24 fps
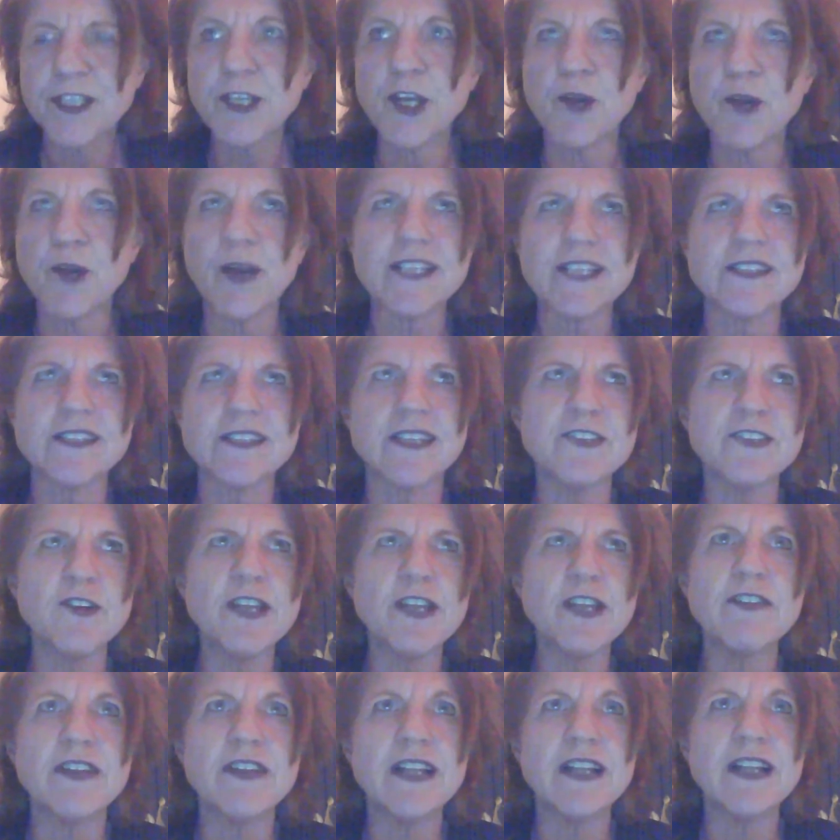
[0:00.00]
you know, it's
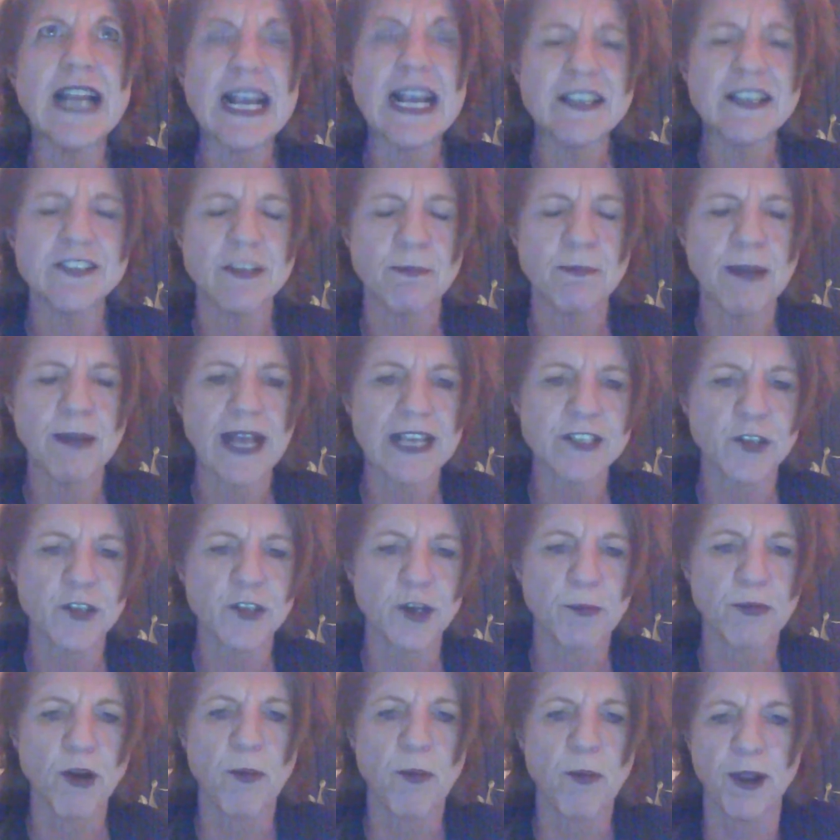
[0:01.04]
not even an
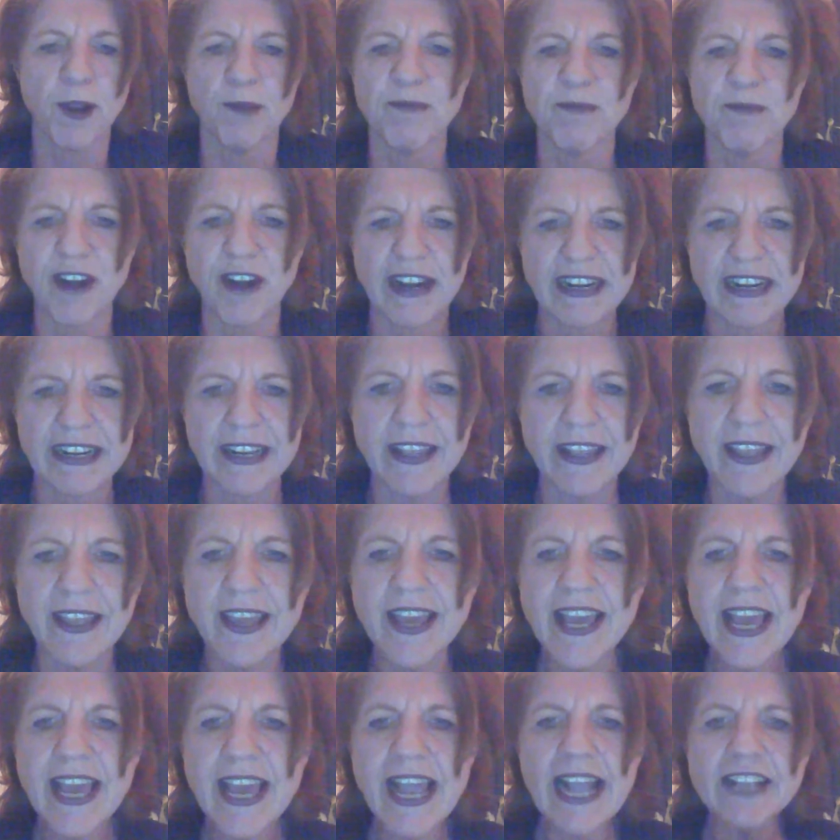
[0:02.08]
elastoplast on a problem,
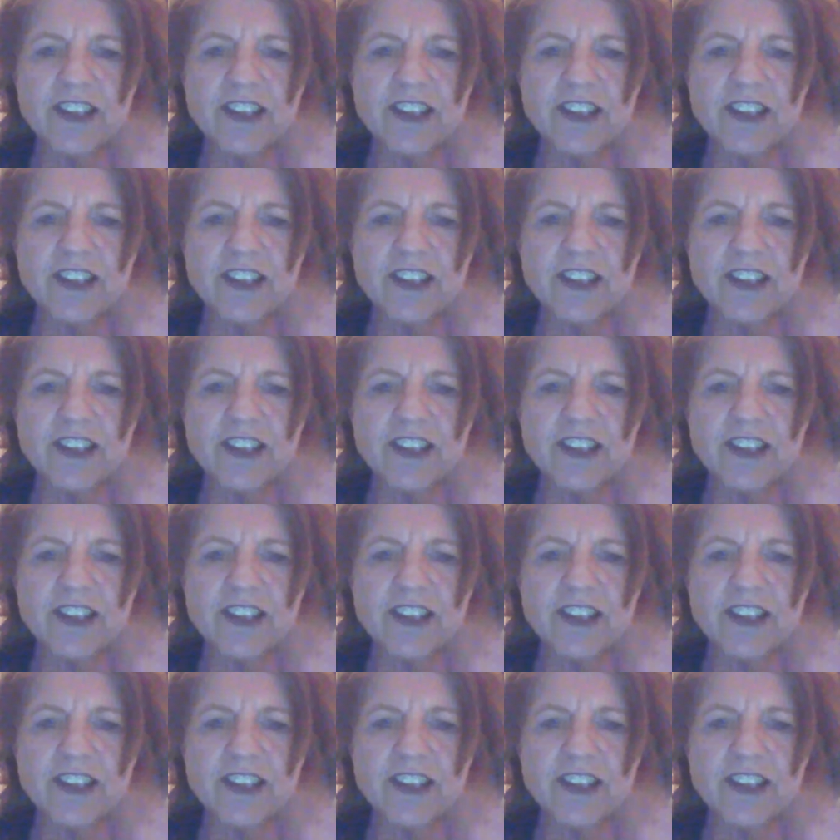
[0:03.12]
frankly.